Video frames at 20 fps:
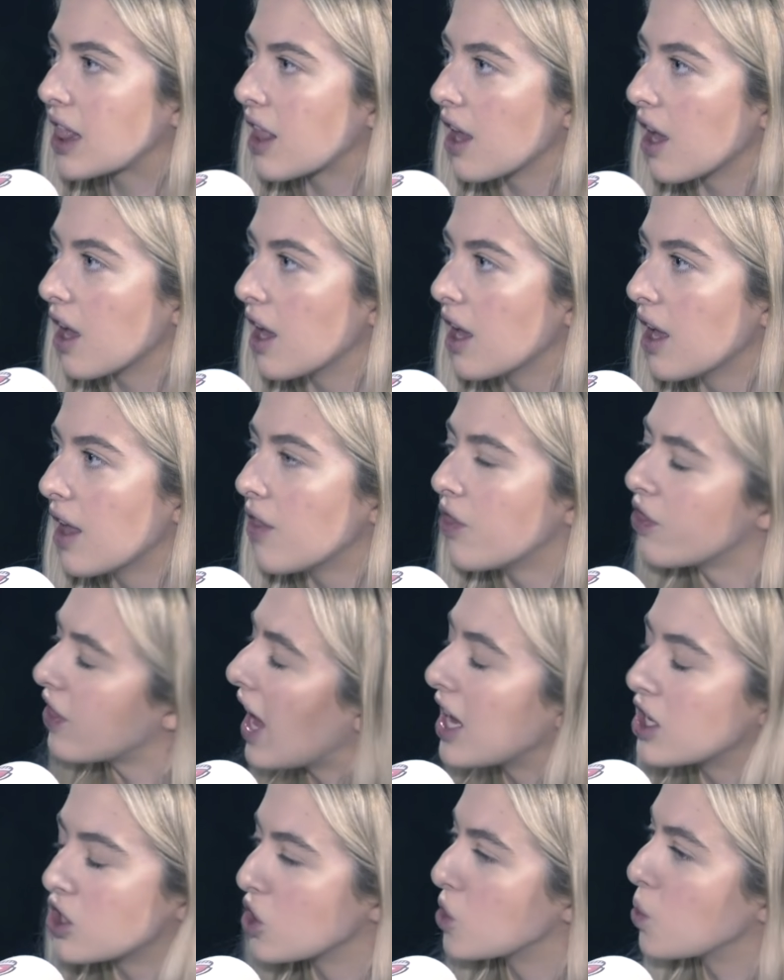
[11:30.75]
that
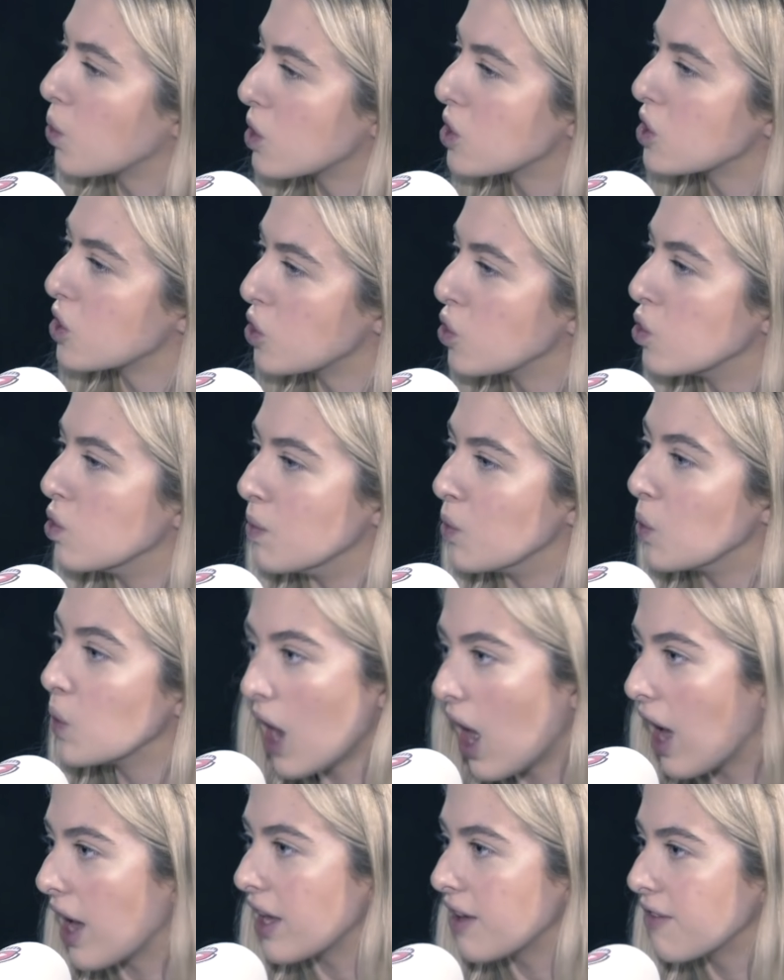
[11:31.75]
just wasn't normal
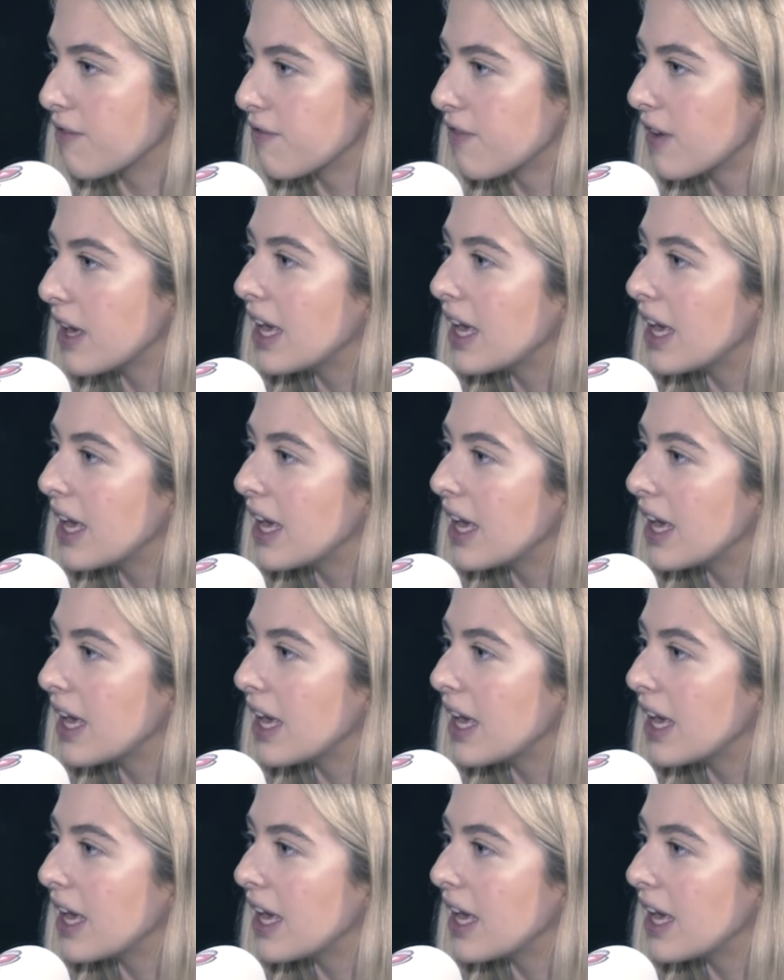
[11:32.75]
life.